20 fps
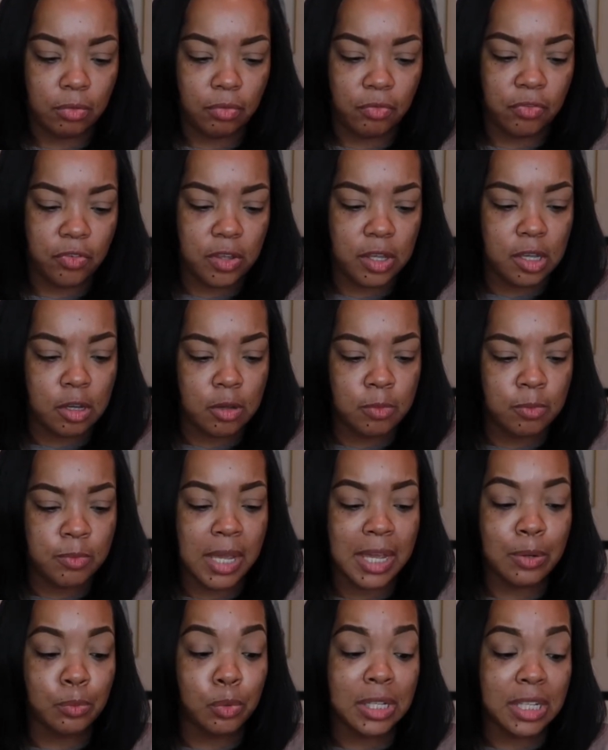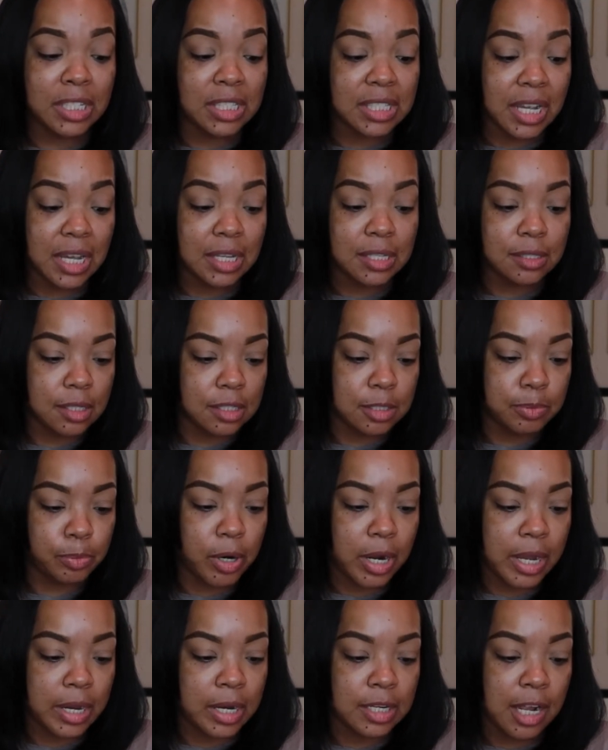film and really test this
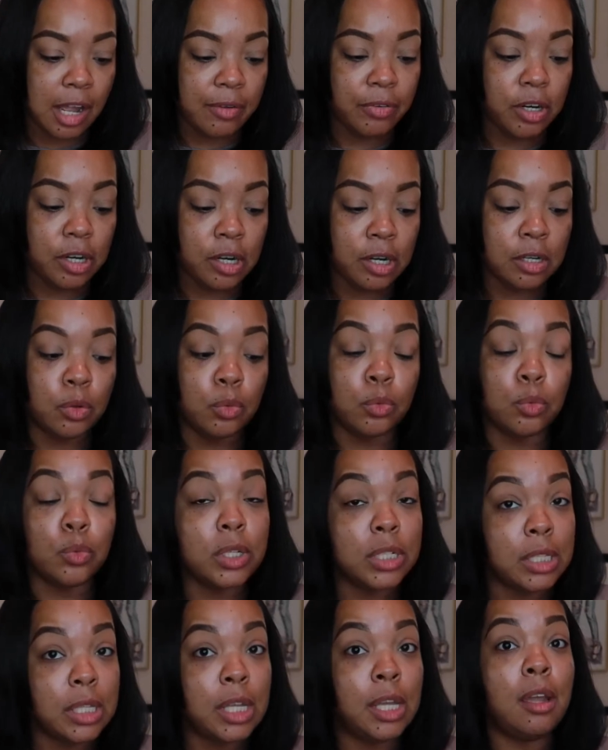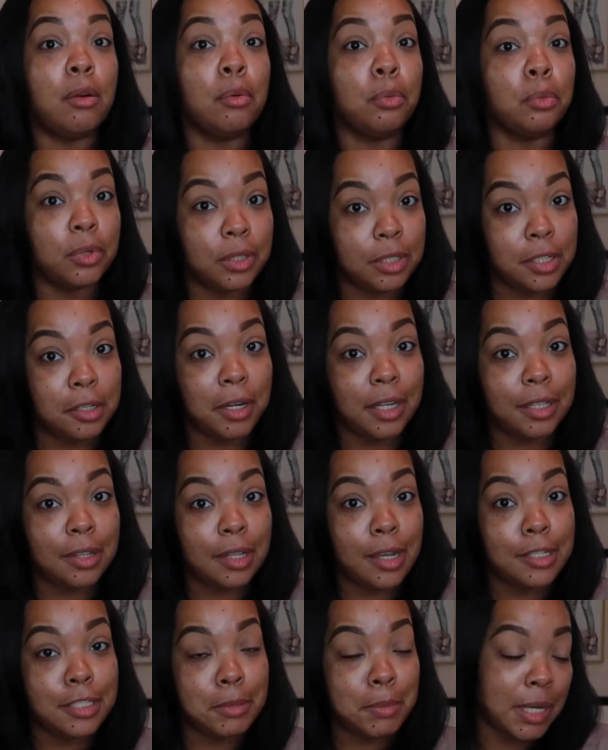product. I've heard really great
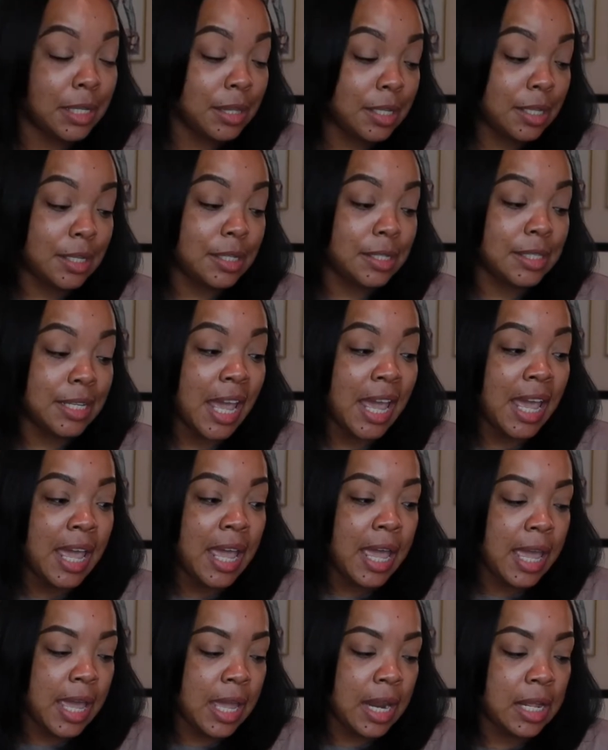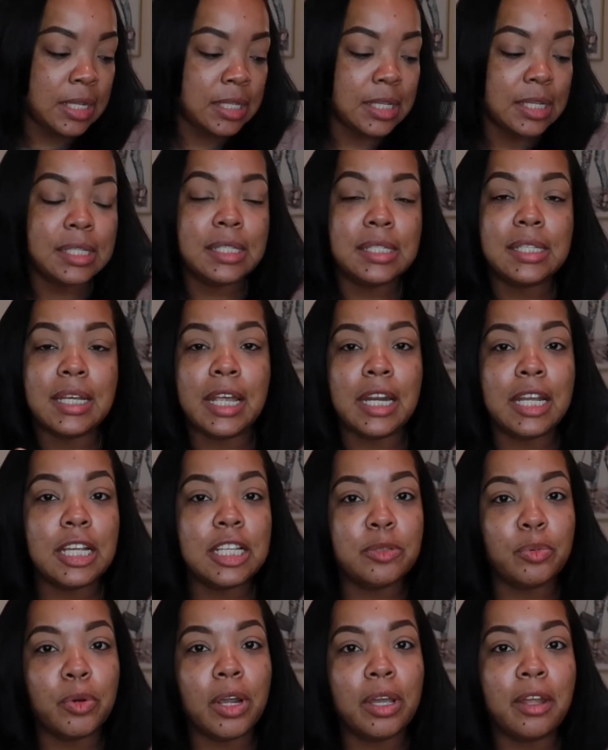things about this, and it's a setting
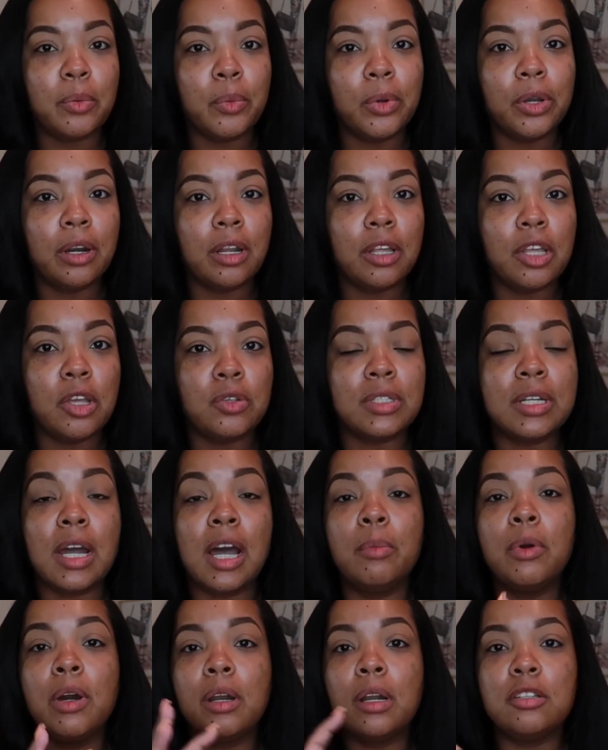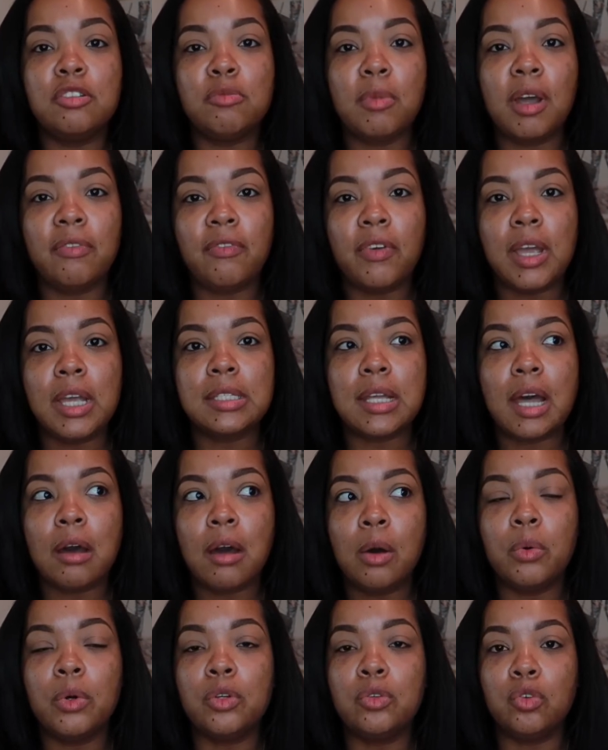spray that we're going to use. Now I'm going to do my face how I
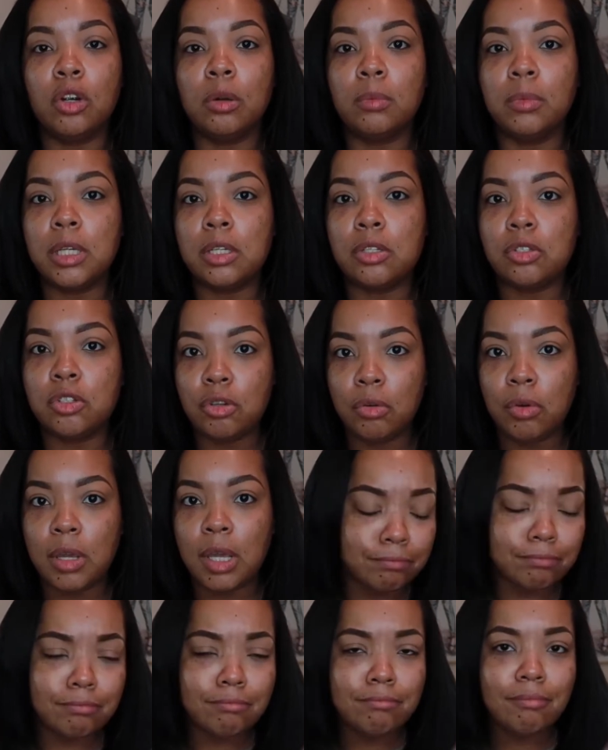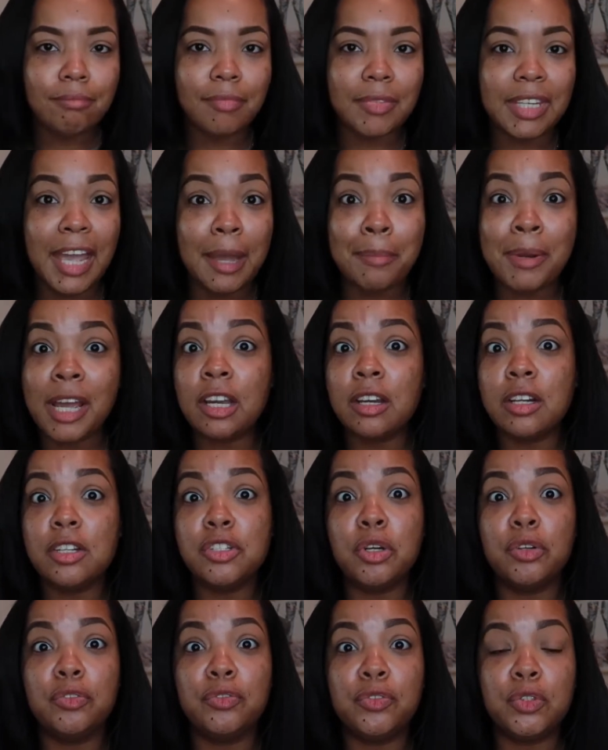would normally do it. I'm not going to
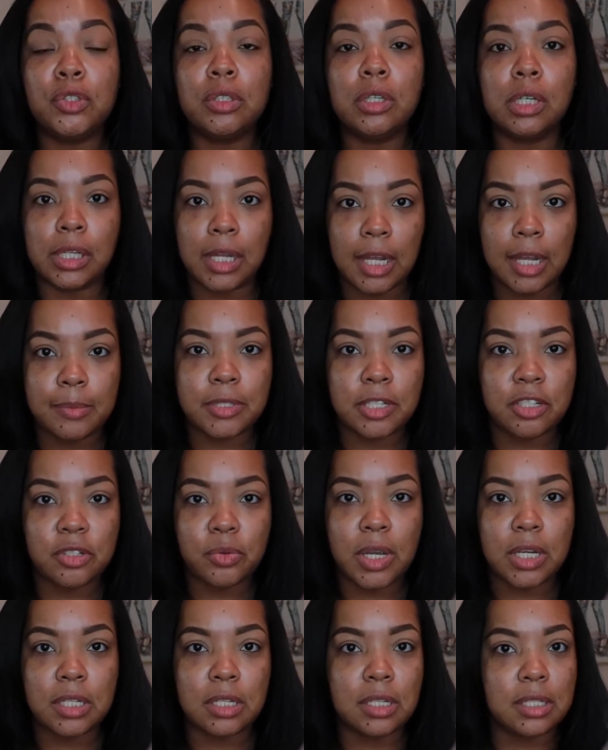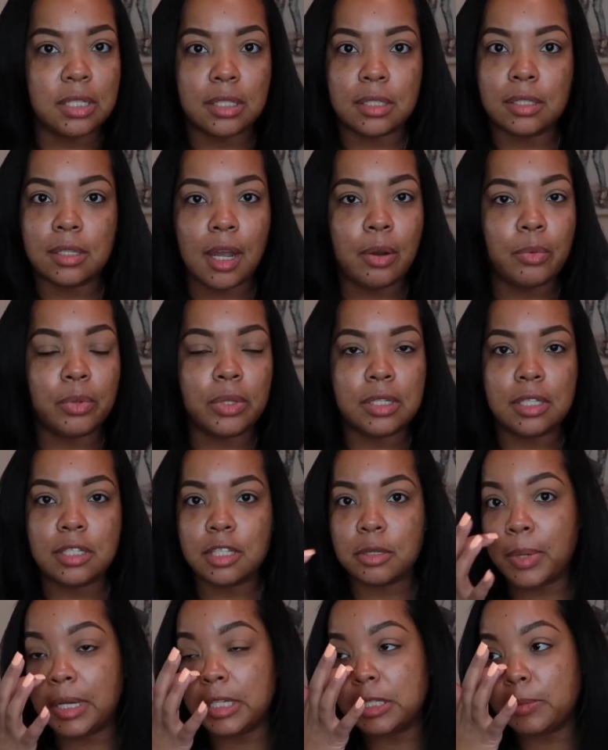do a full glam situation. This is not what this is
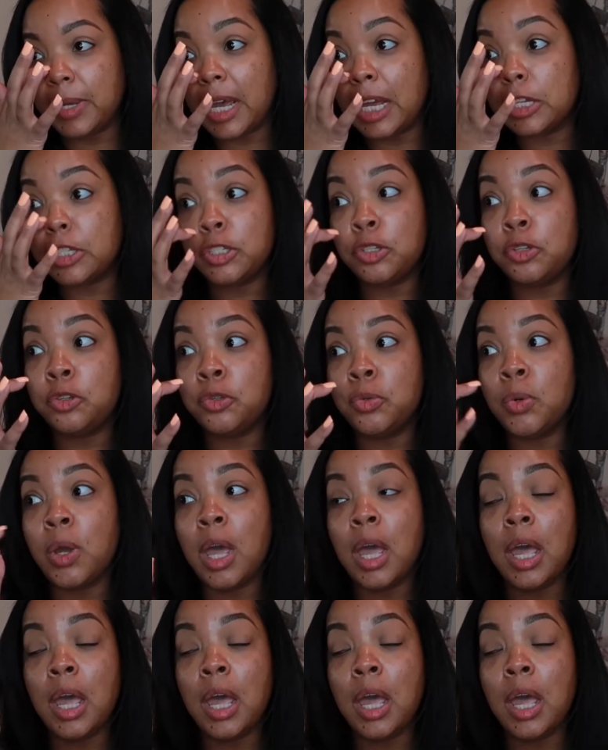about to be. I do